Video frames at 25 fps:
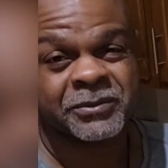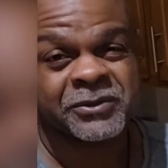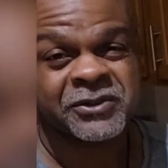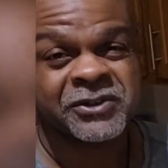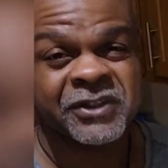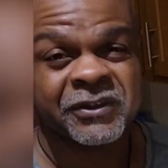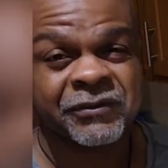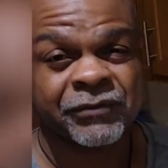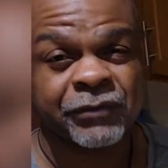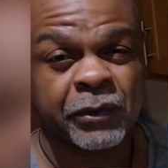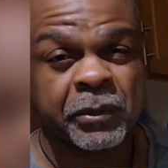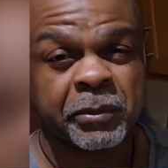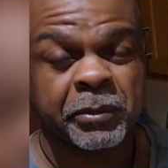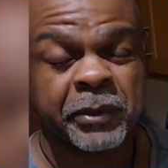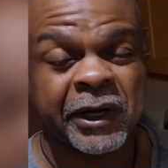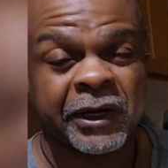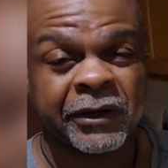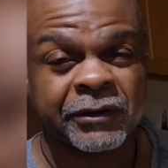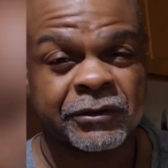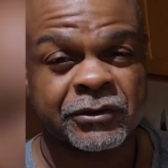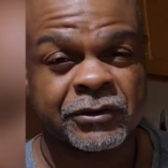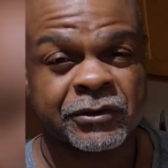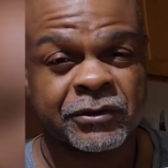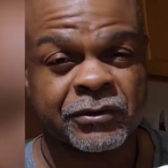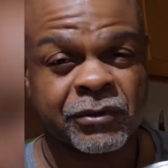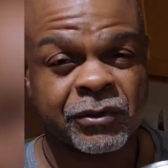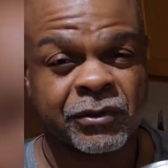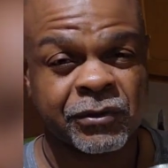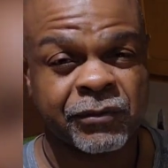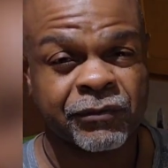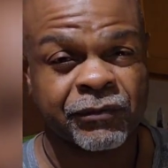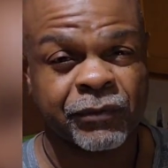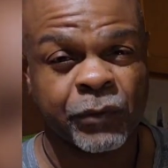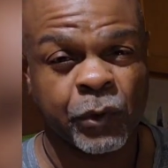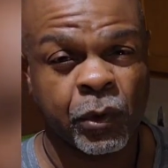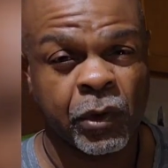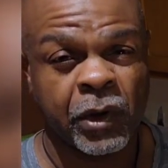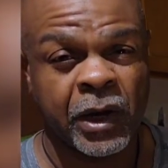them sit for about
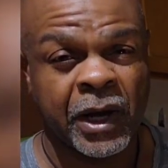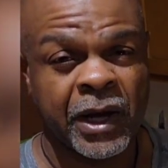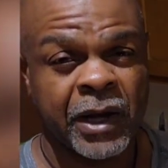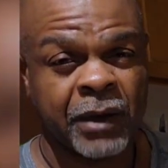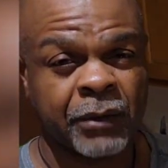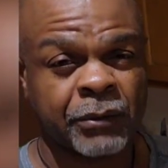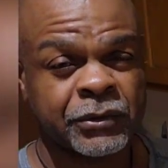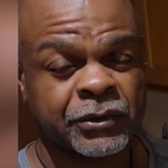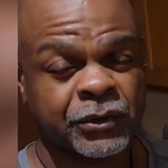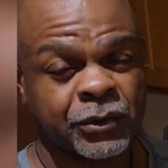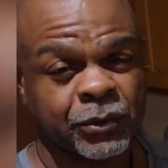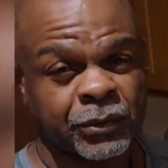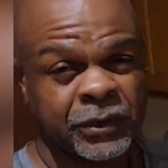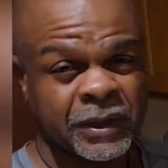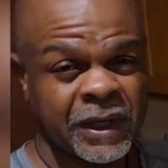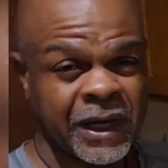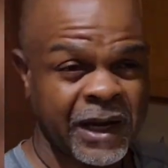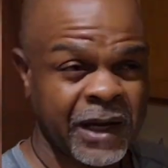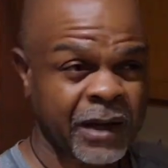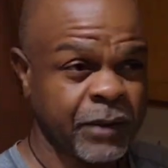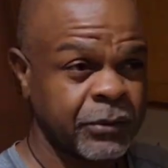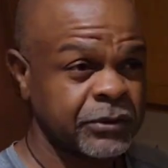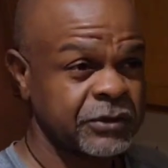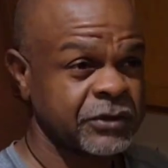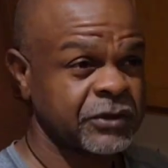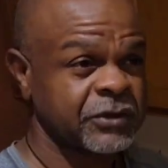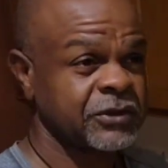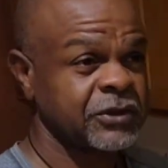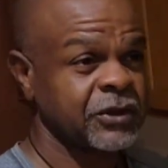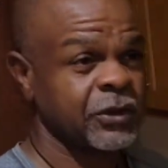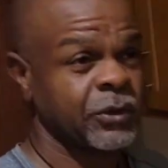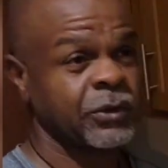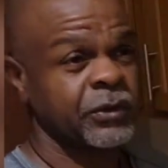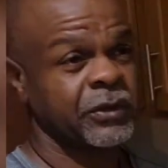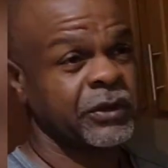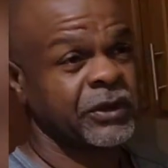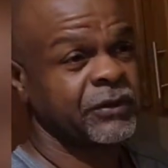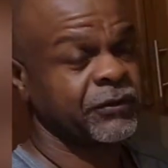4 hours, 3 hours or
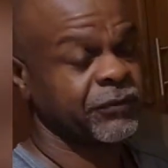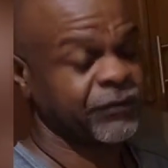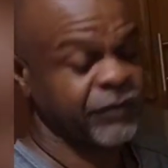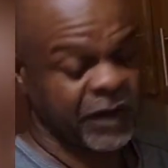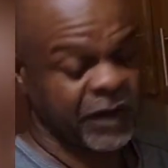so. It's